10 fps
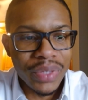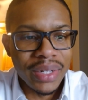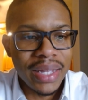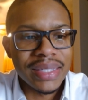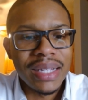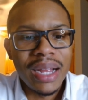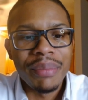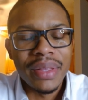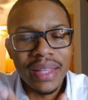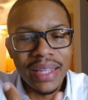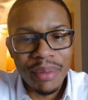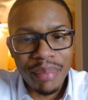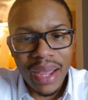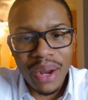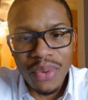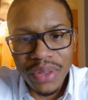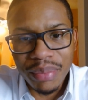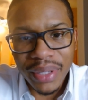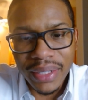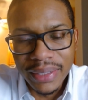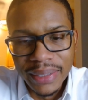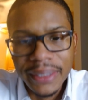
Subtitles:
the next time that they get back with me,